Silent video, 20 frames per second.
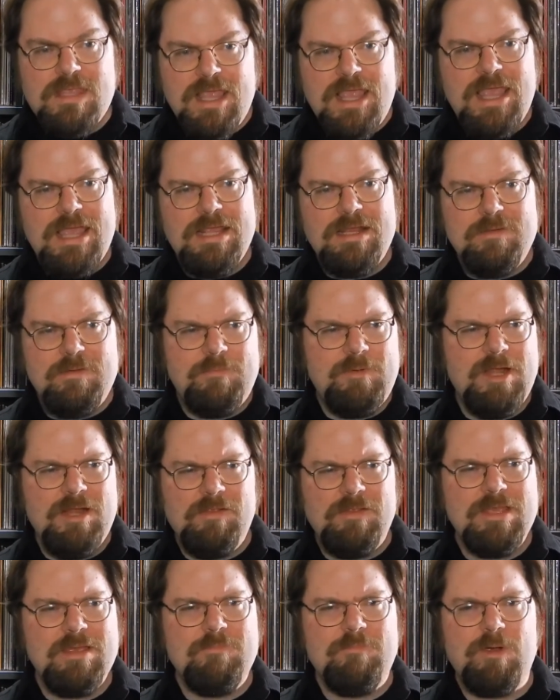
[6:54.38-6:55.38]
And
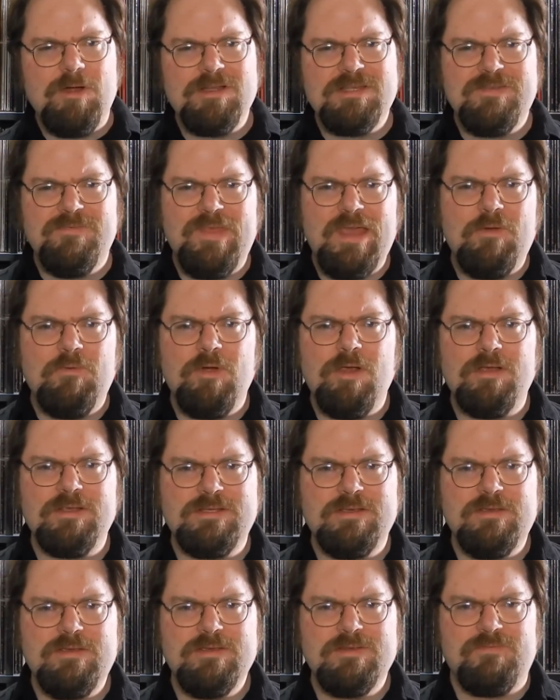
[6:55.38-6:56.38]
apparently parts of that were
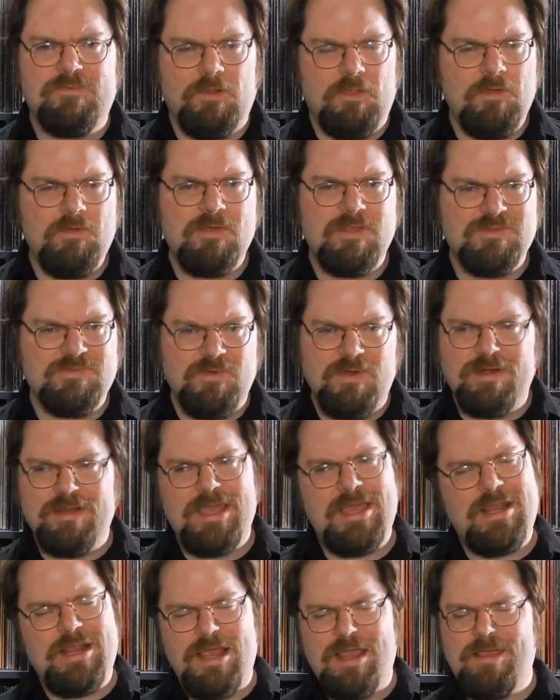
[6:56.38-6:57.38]
also used for Logan's Run,
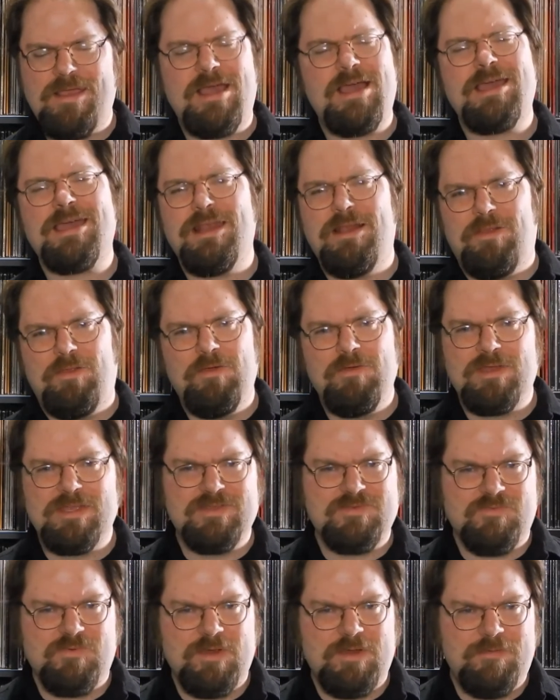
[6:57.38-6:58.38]
and I got a
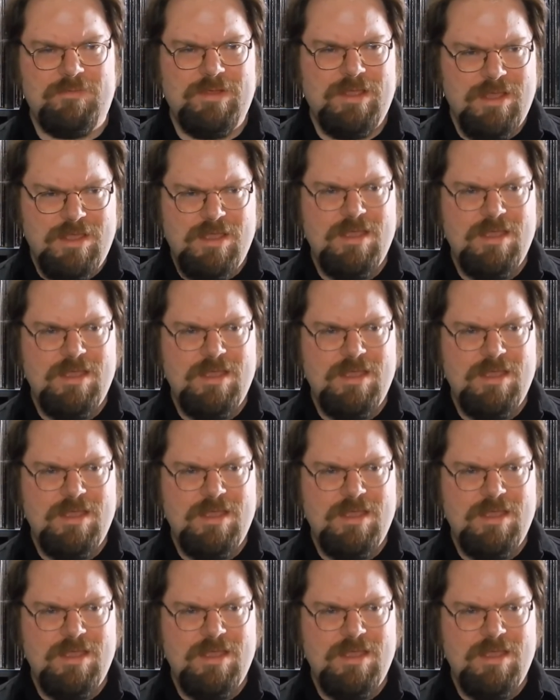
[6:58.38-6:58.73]
Logan's Run